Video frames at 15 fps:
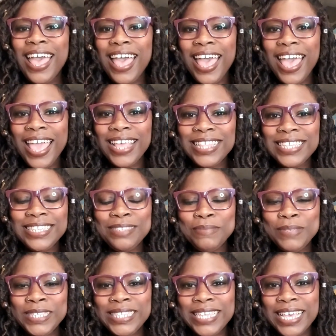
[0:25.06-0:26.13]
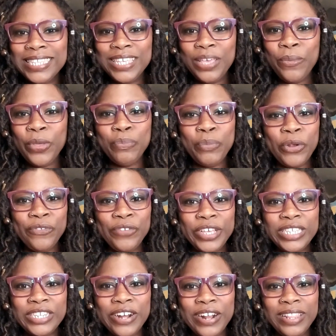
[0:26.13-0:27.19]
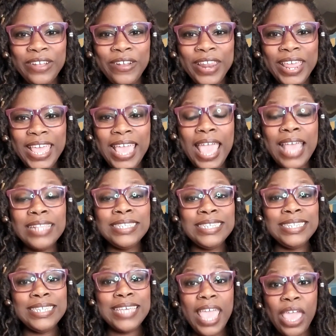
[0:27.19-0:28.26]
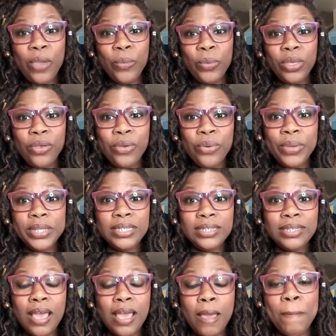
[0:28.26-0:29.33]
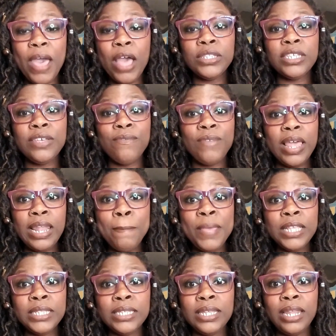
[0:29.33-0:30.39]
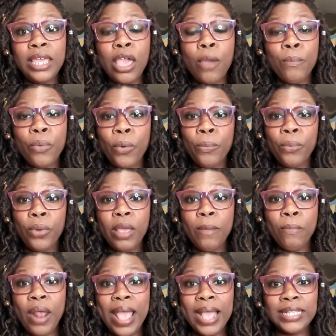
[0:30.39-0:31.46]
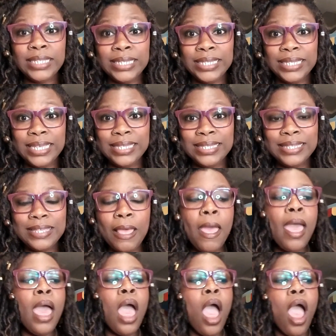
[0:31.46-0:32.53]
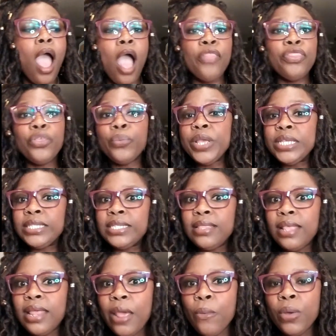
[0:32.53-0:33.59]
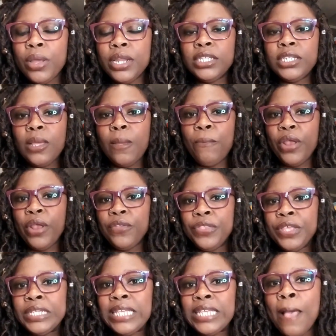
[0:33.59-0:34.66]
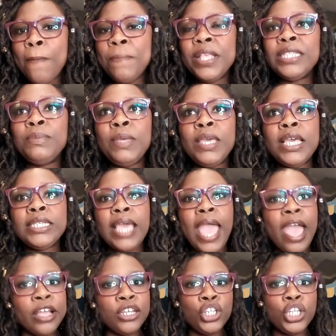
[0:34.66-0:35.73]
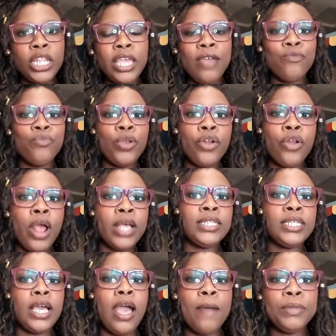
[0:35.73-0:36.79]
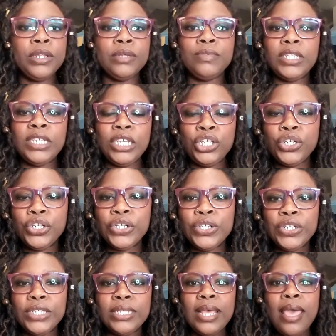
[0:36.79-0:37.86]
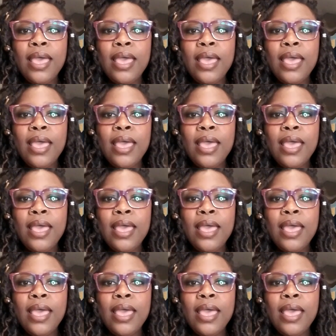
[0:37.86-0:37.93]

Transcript: Hi, this is Miss Tessie with Perfect Start Learning, and today we are going to talk about developmentally appropriate practices. The reason that I wanted to bring this up is because I actually have run across a couple of teachers